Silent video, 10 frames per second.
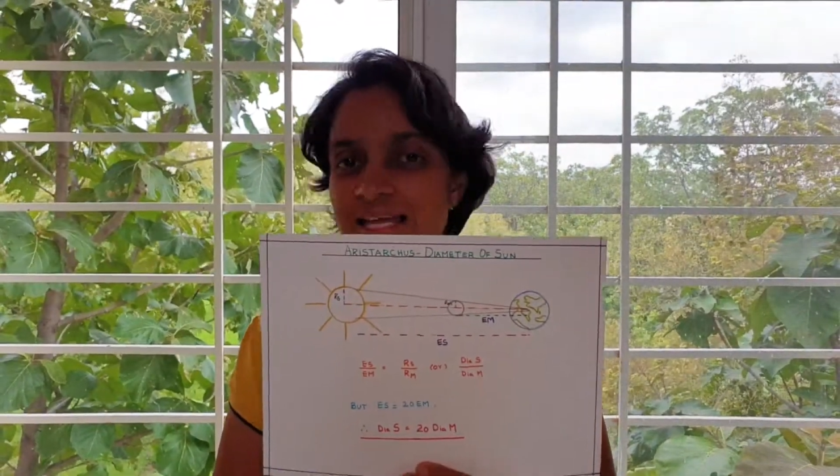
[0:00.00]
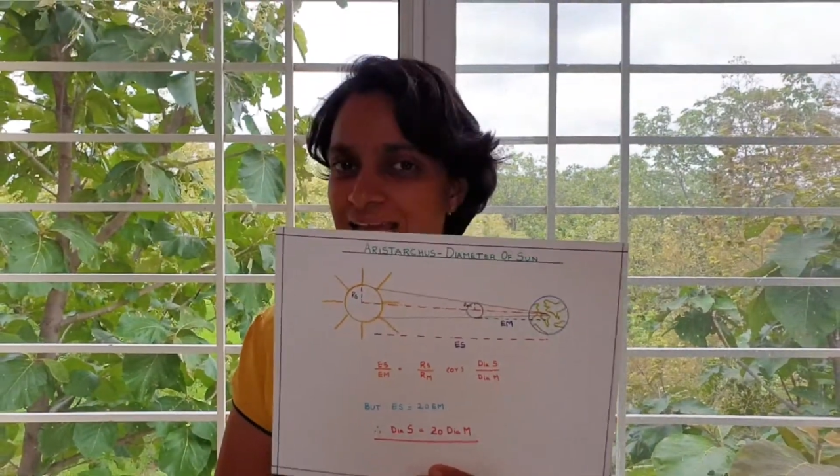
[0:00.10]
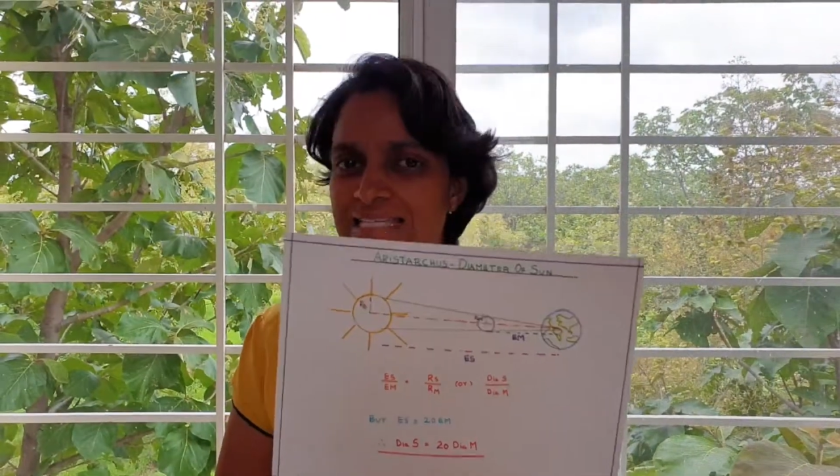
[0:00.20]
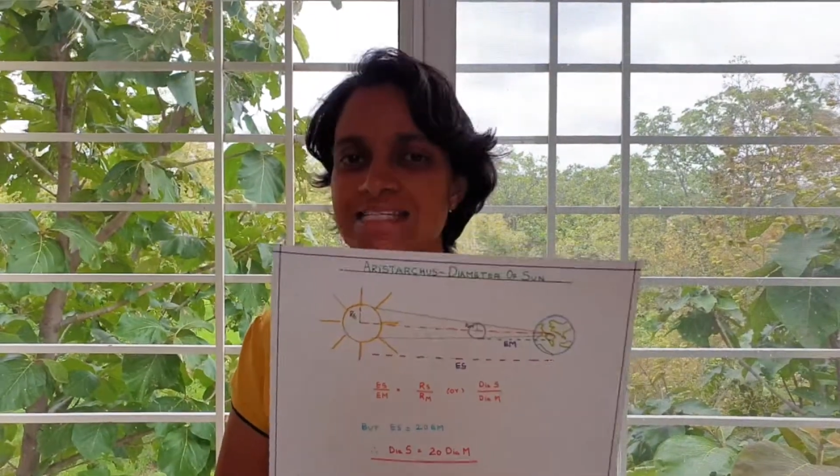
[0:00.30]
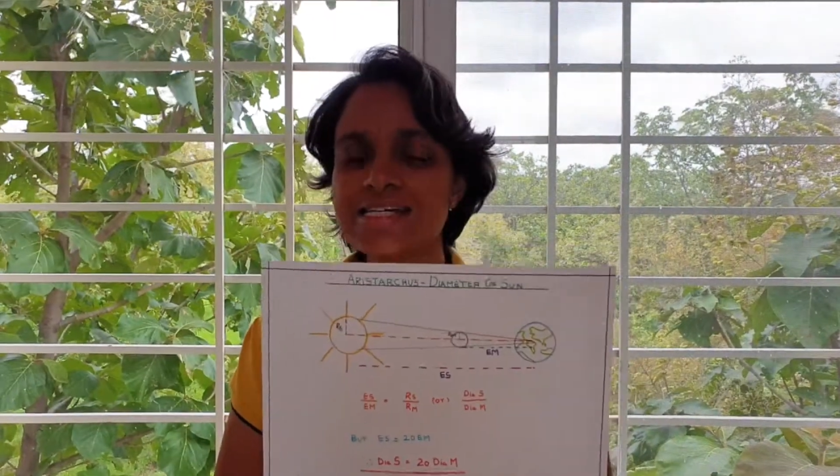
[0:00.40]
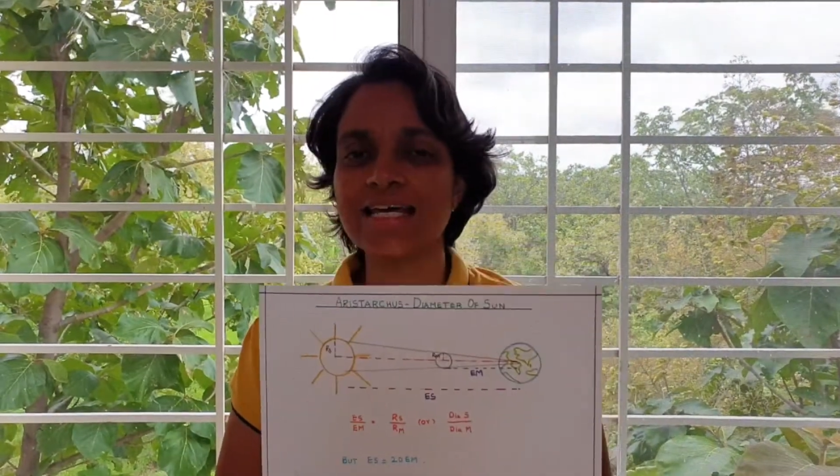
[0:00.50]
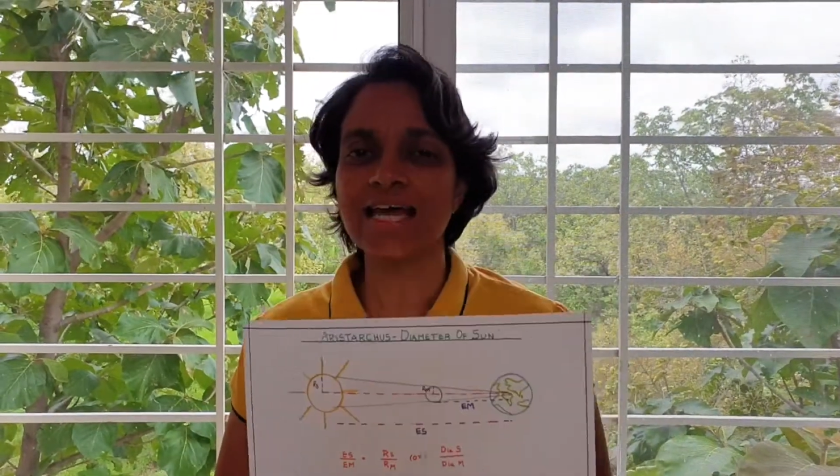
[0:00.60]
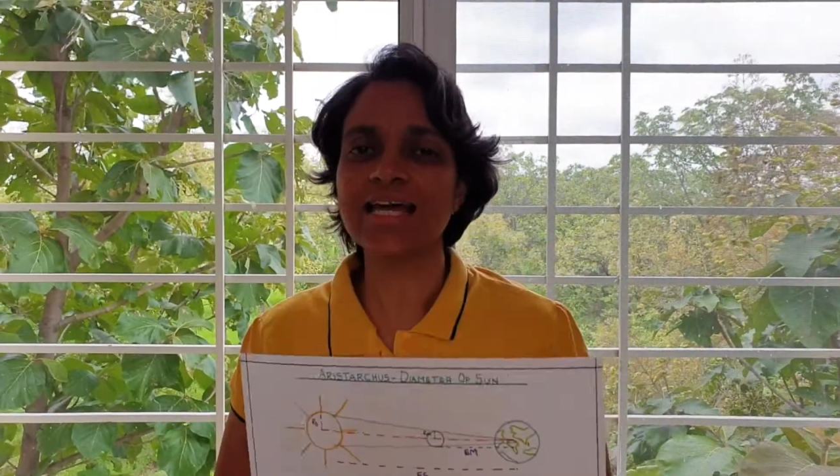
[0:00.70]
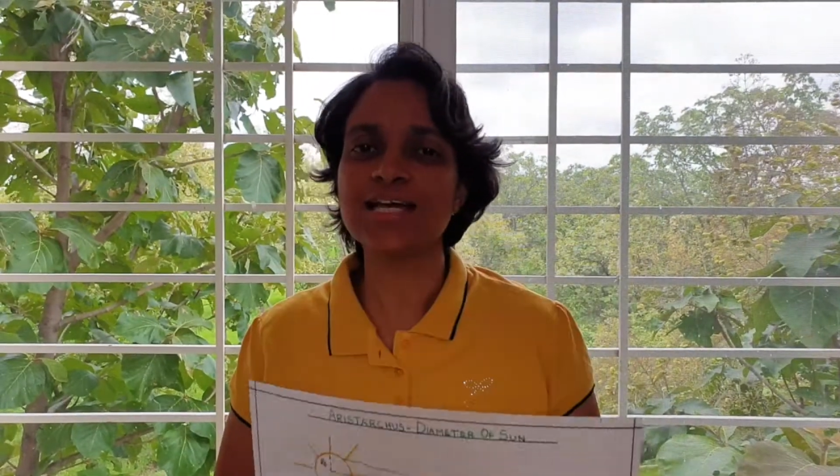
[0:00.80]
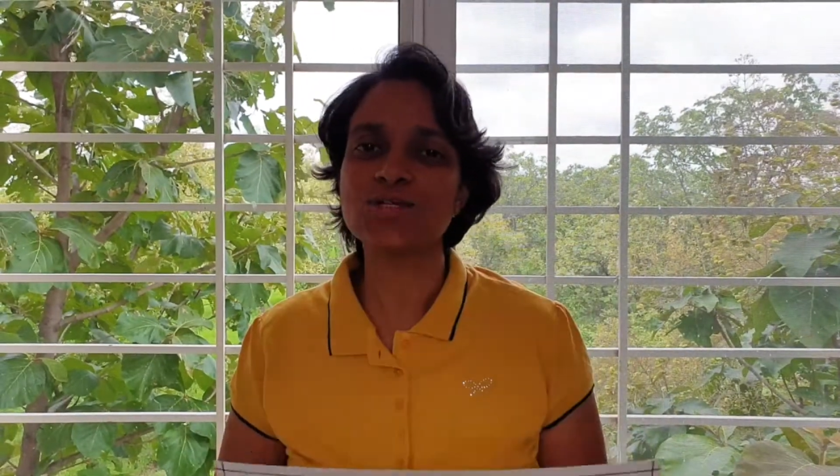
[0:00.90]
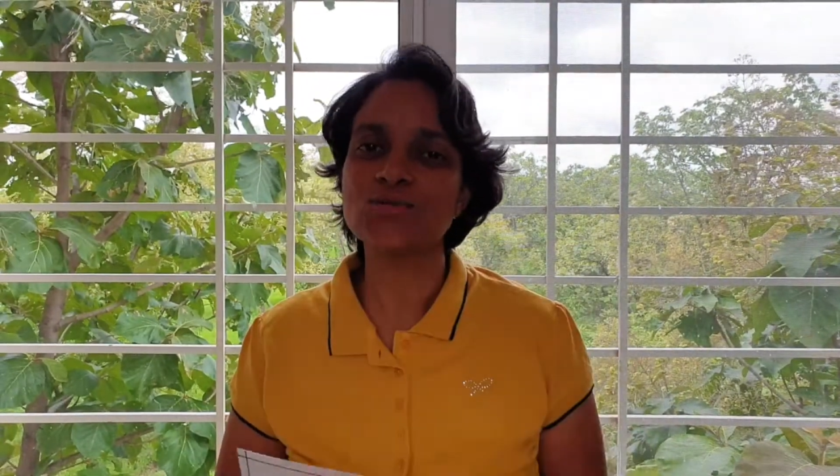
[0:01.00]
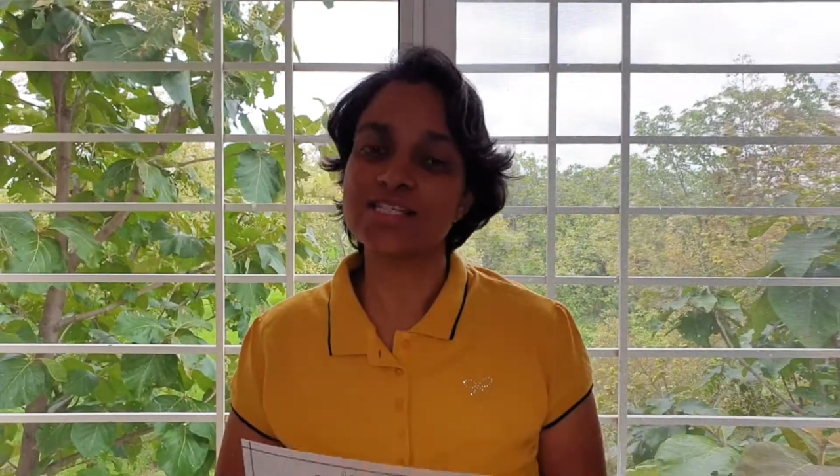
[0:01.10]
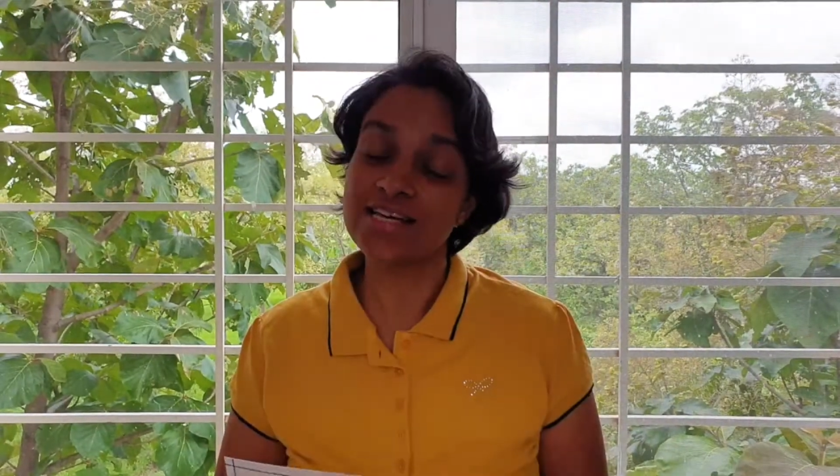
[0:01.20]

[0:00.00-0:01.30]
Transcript: Yesterday, it was